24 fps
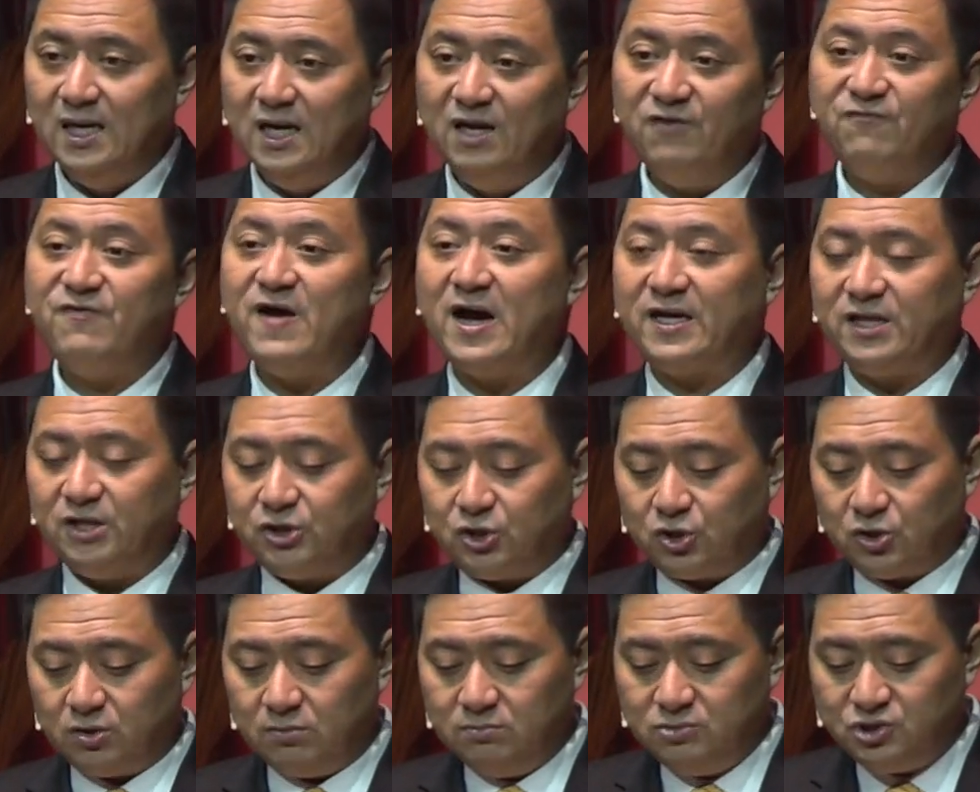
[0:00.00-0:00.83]
In fact, the
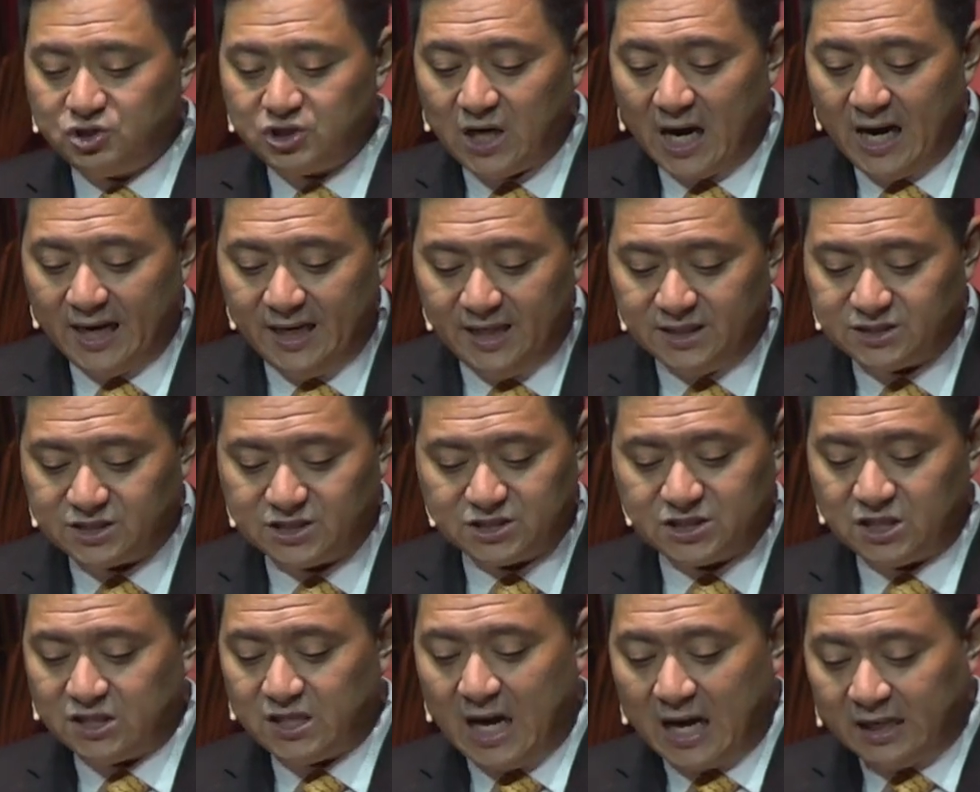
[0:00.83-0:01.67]
term giants
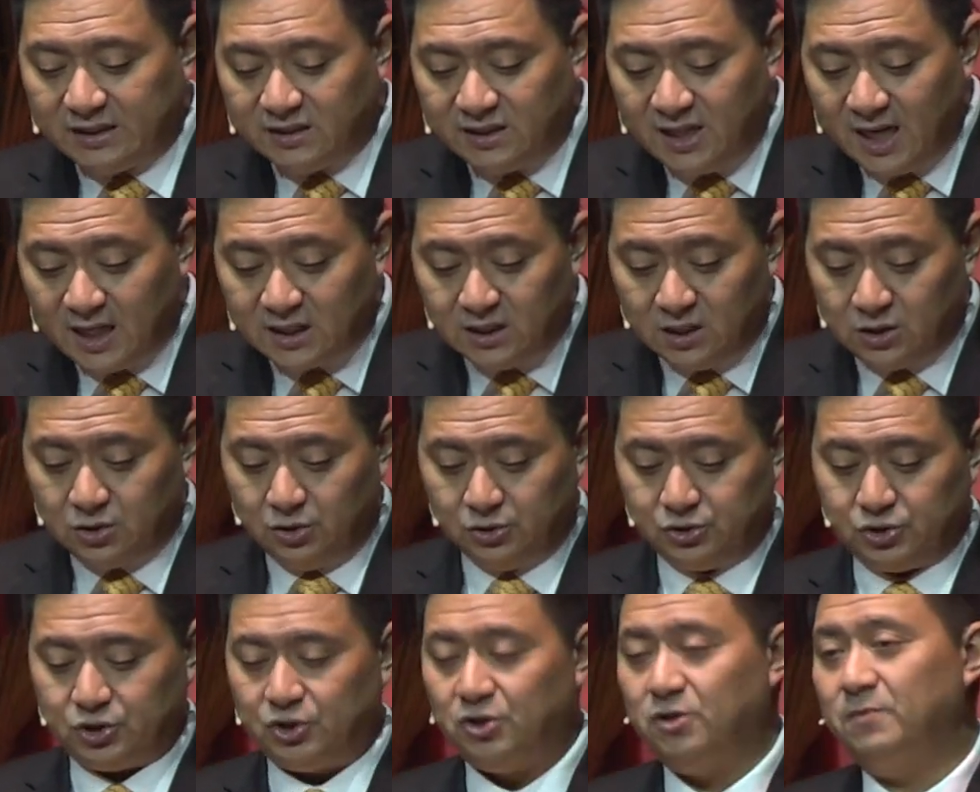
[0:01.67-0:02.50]
is a non
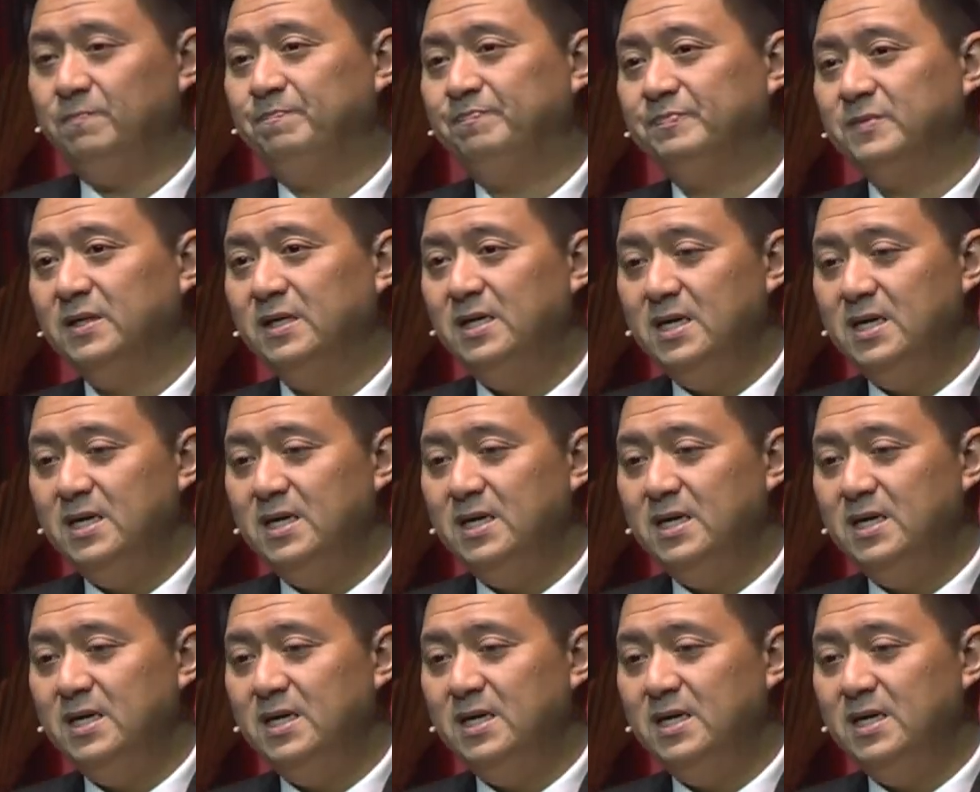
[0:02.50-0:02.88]
technical term.